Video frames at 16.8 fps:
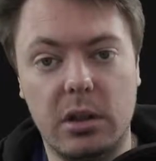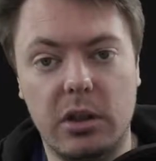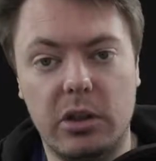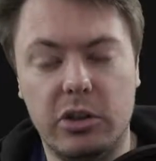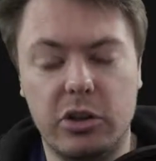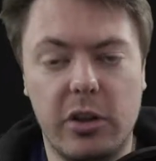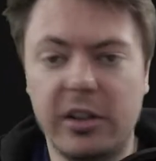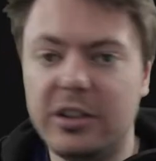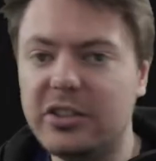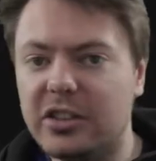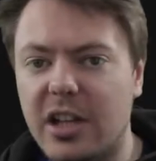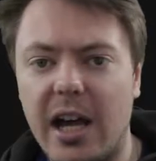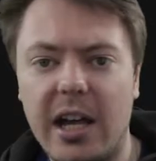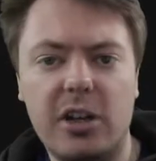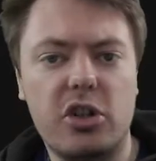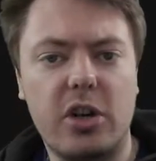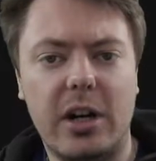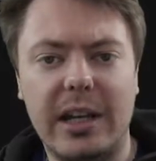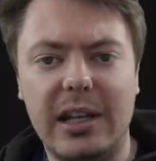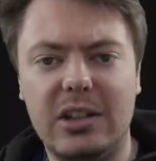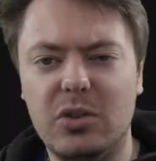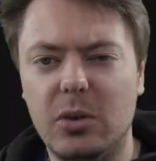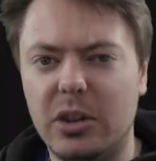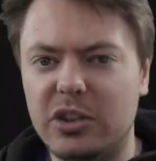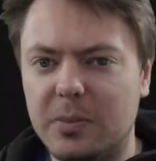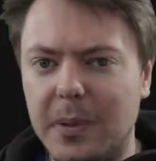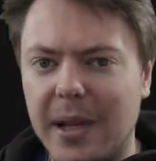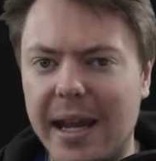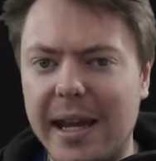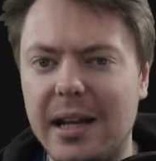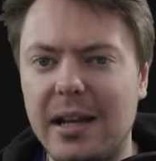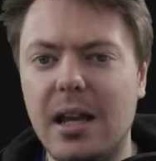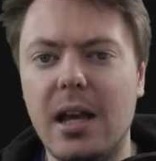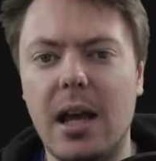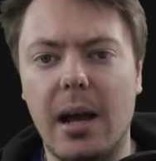So this is kind of tricky to explain.